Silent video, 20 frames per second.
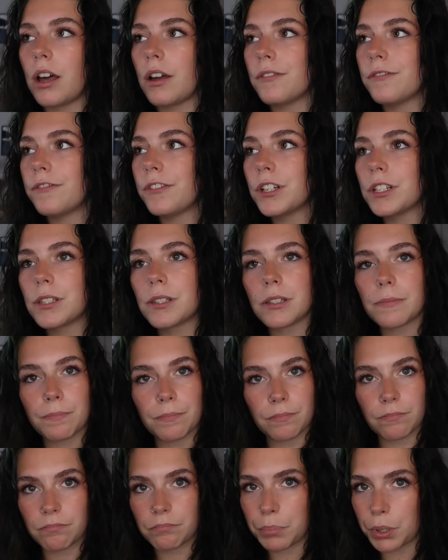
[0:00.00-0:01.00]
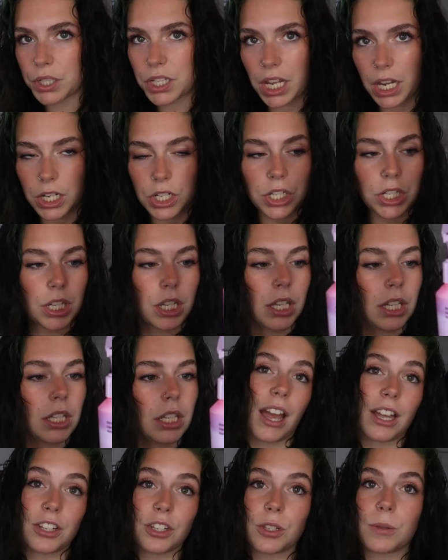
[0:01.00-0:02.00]
frizz protection.
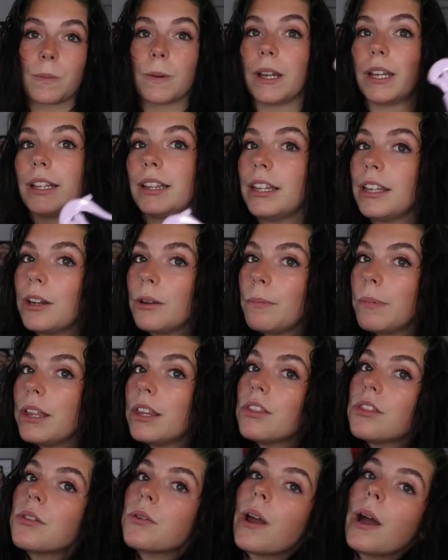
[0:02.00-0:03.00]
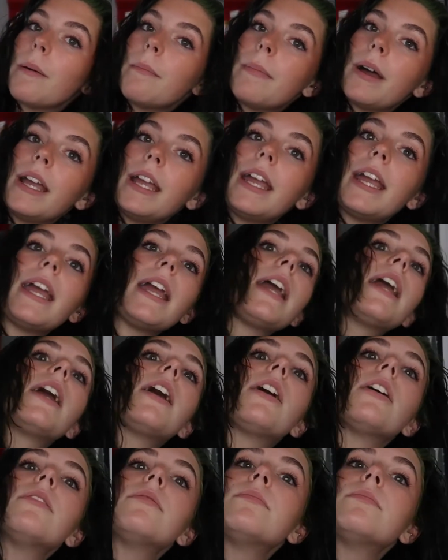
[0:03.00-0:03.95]
I just spray a little bit throughout my hair.